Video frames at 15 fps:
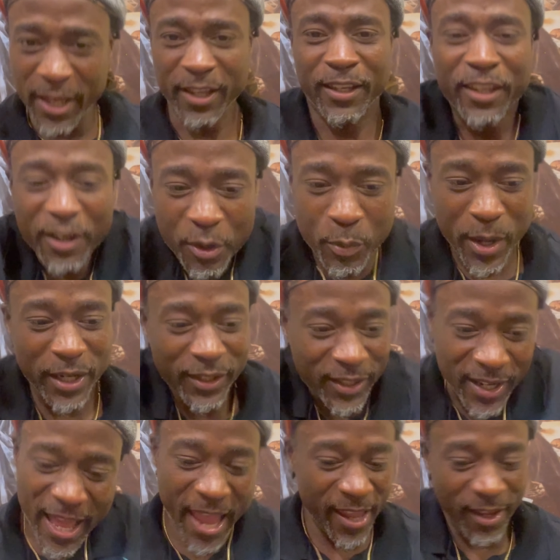getting ready to
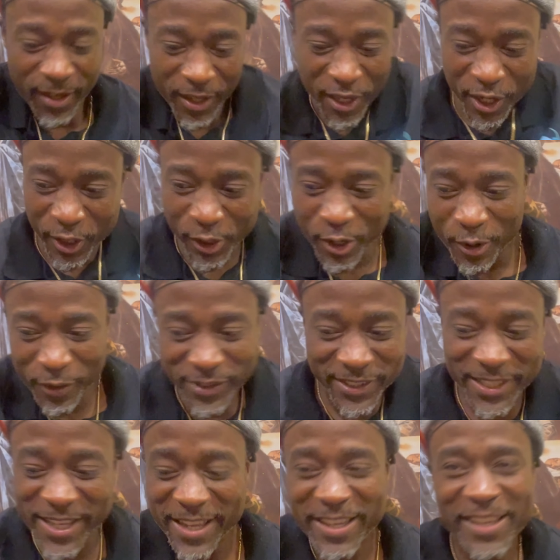like you know what I'm
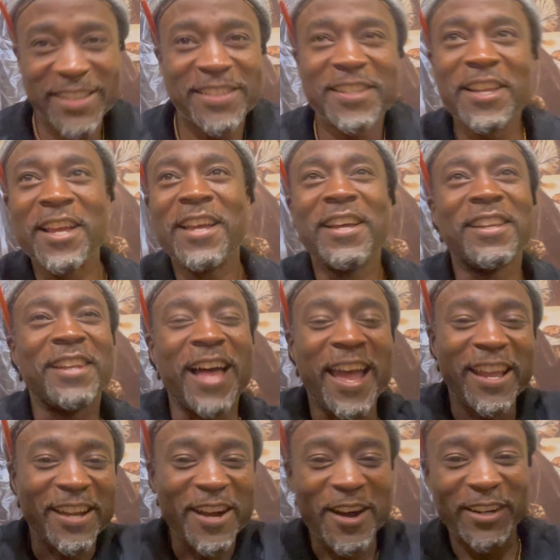saying
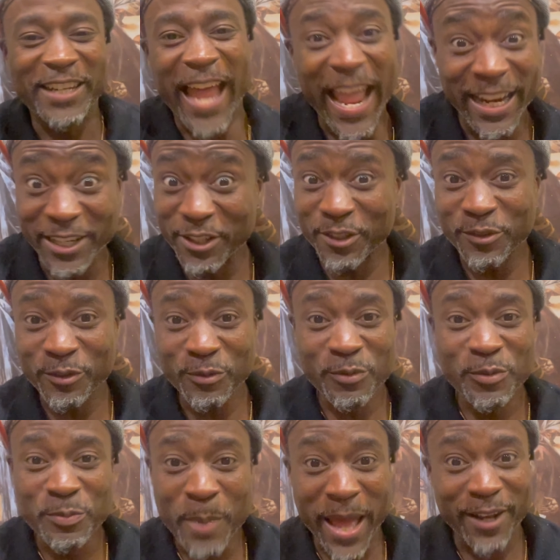like uh, lightning
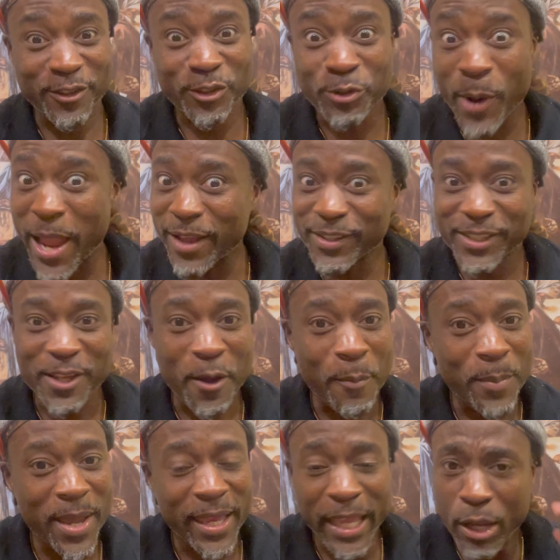was about to strike or something,
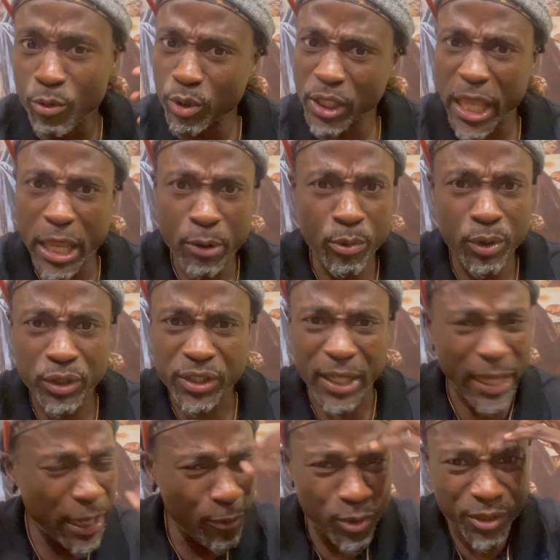man. It was it was
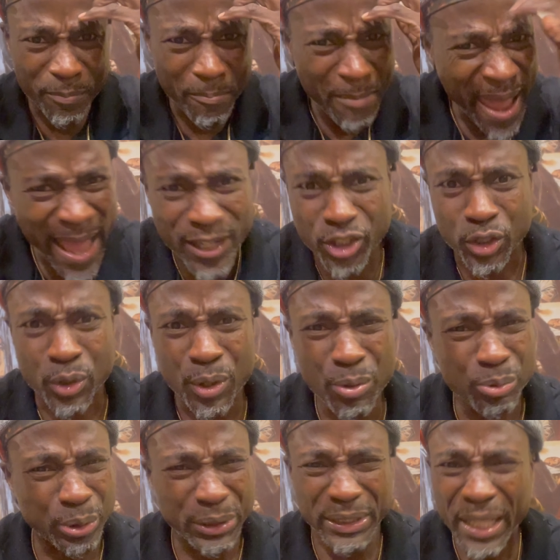it was magical. It
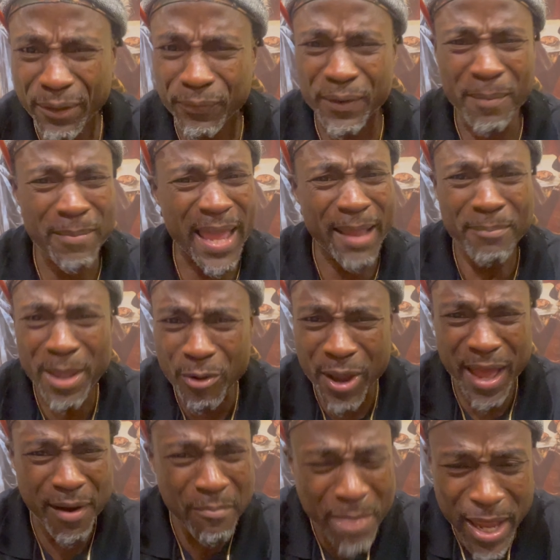was different. I'm like, man, what
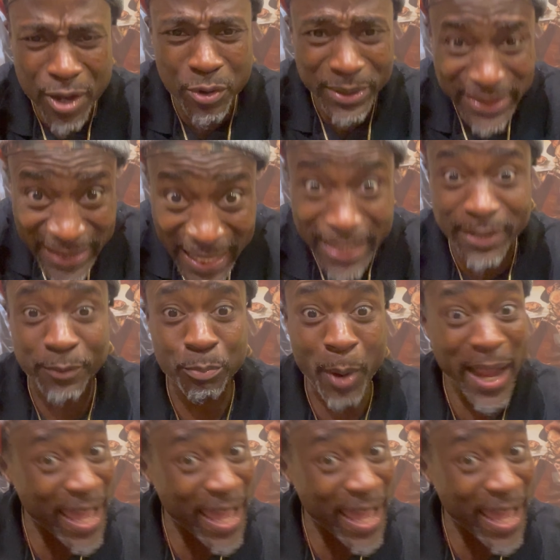kind of mango is this? Why I